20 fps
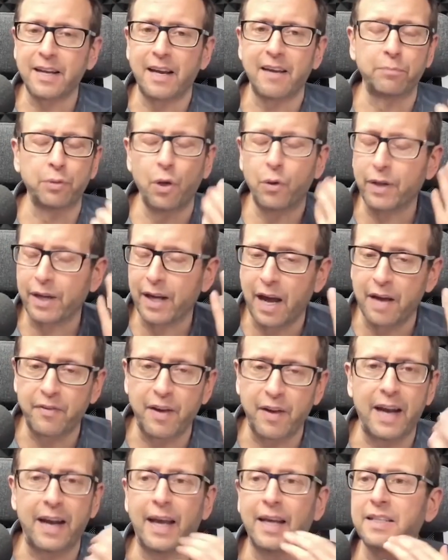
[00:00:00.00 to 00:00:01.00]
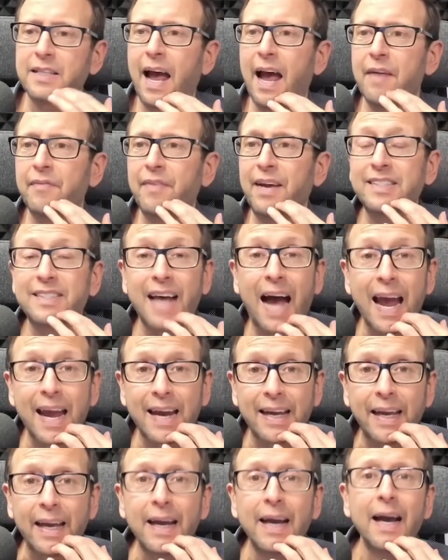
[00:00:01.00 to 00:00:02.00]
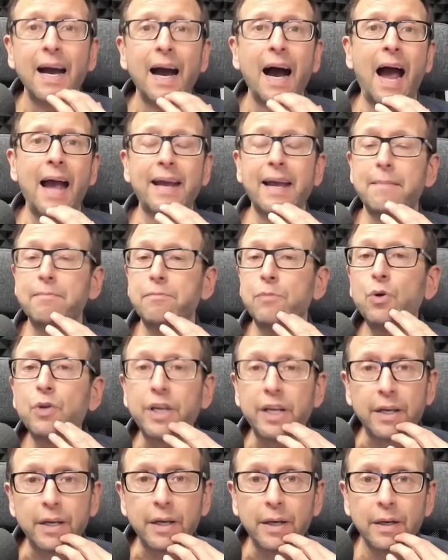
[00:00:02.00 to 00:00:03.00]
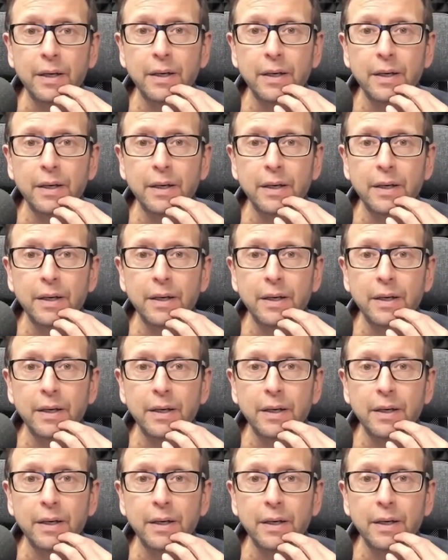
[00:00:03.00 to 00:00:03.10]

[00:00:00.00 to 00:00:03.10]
I have bloating. I have headaches. I have anxiety. I get moody.